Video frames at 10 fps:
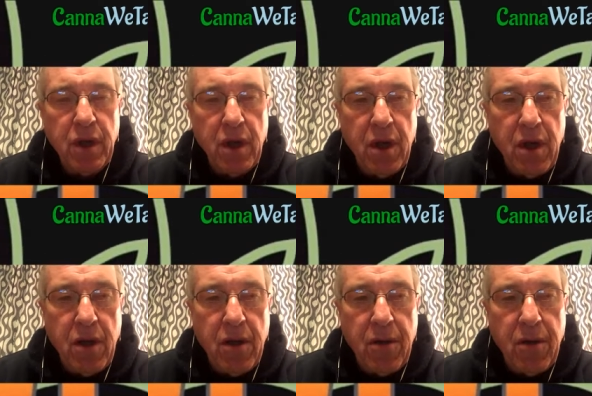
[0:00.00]

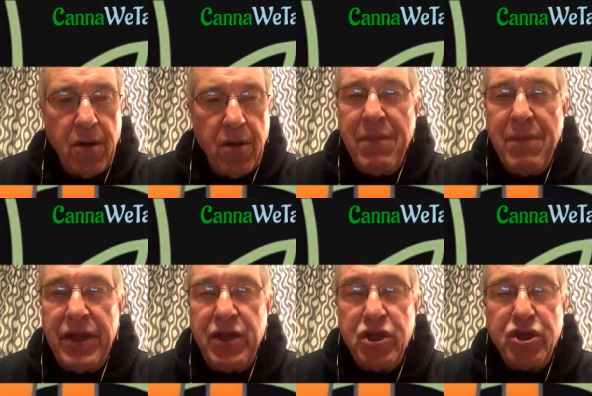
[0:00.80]
they've
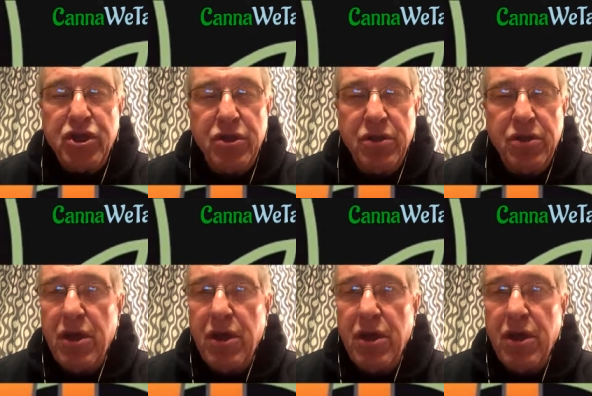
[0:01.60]
made this